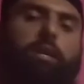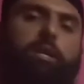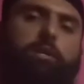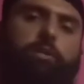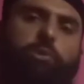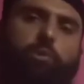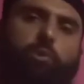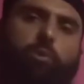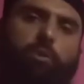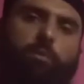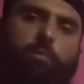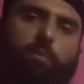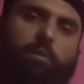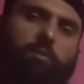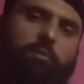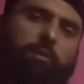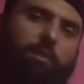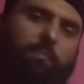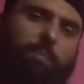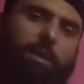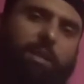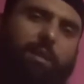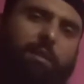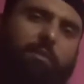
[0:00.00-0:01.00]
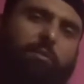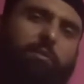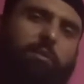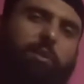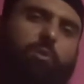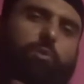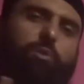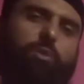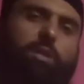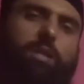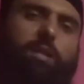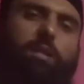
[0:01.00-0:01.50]
It should be stable in
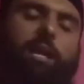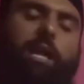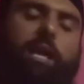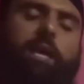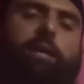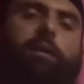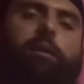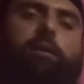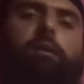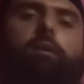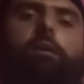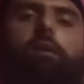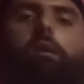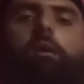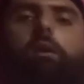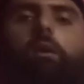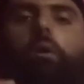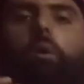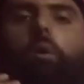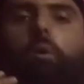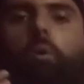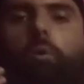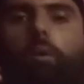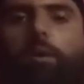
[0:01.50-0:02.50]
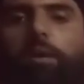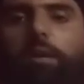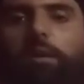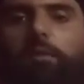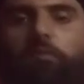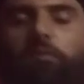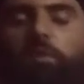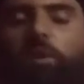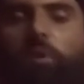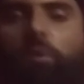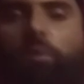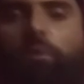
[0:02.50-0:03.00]
solution like oral
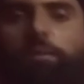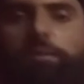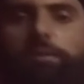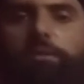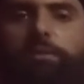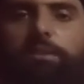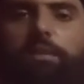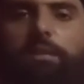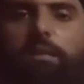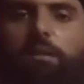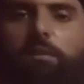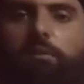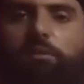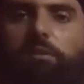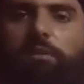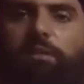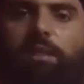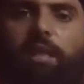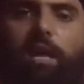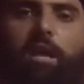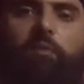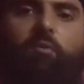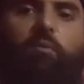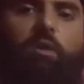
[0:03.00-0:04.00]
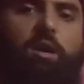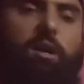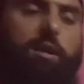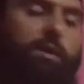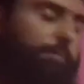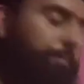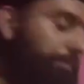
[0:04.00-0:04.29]
fluids, saliva.